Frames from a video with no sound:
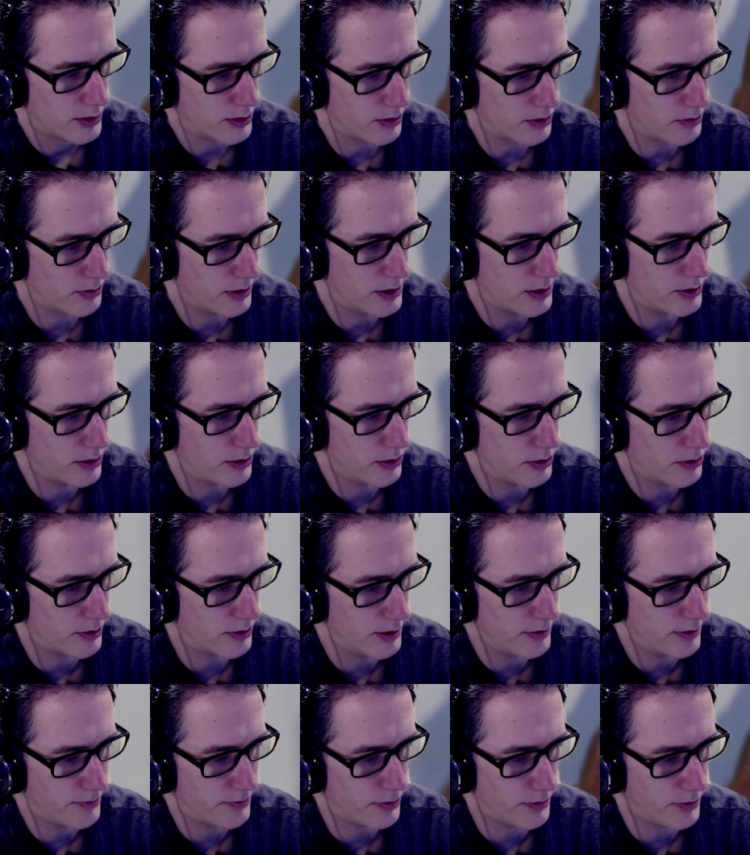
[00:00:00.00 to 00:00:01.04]
So 1, 2,
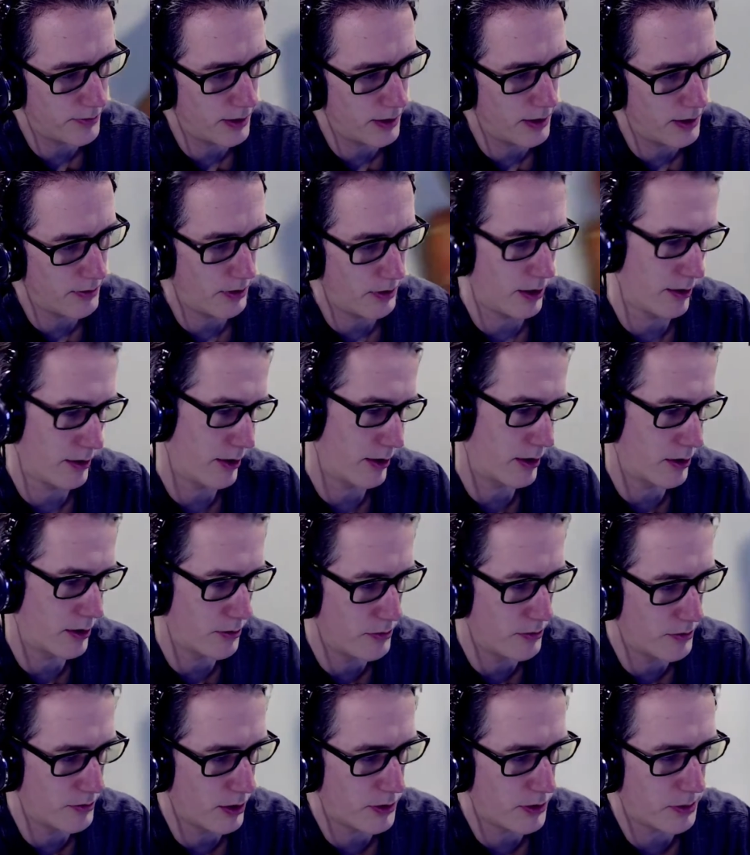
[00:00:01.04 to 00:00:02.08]
3, 4, 5. Well, you can do
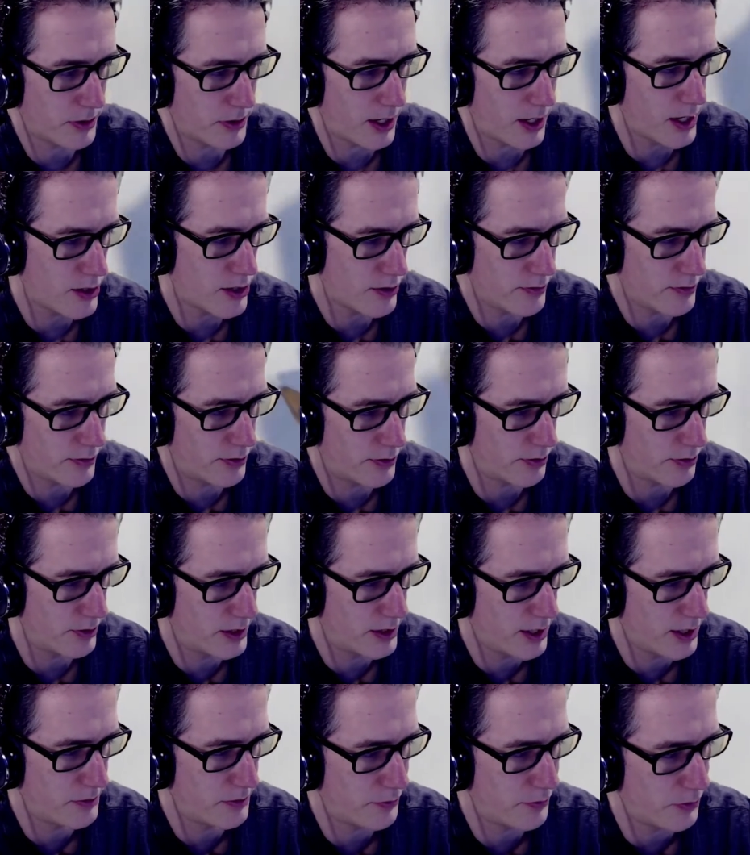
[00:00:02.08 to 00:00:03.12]
multiplication. 3
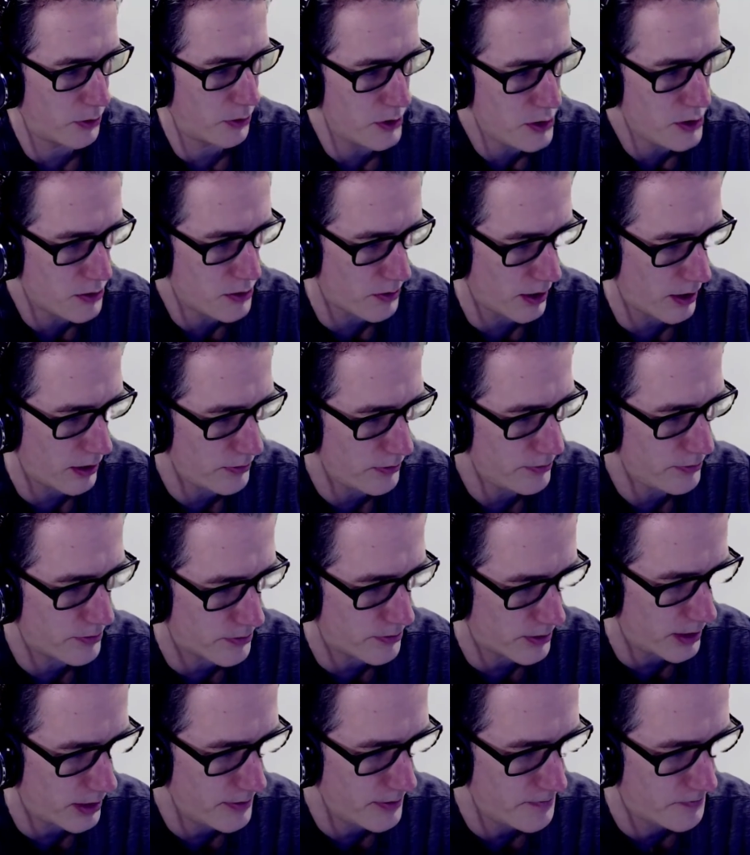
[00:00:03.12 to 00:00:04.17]
times 4 is 12,
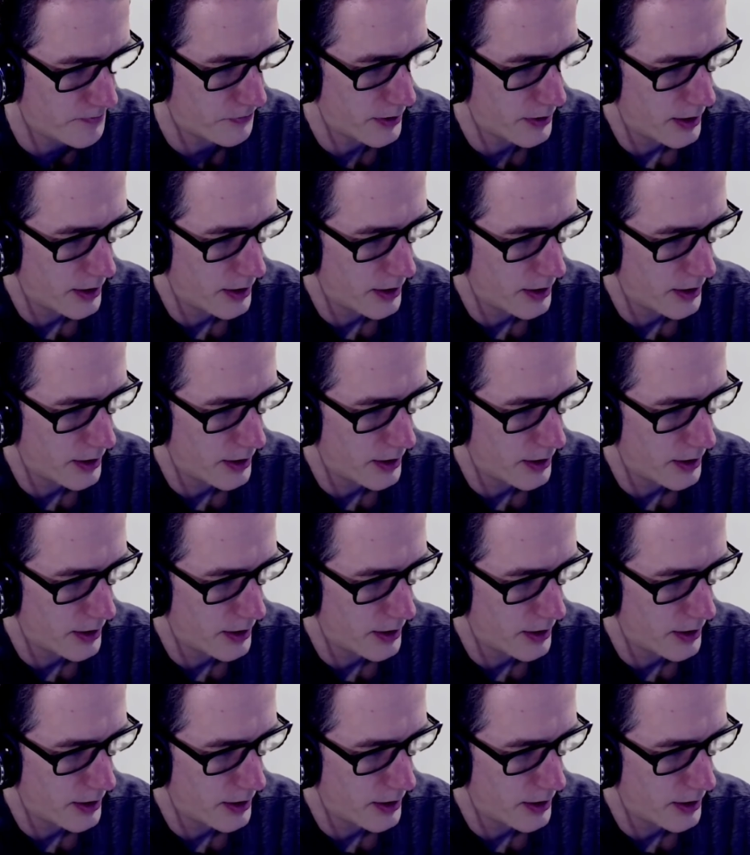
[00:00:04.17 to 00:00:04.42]
right?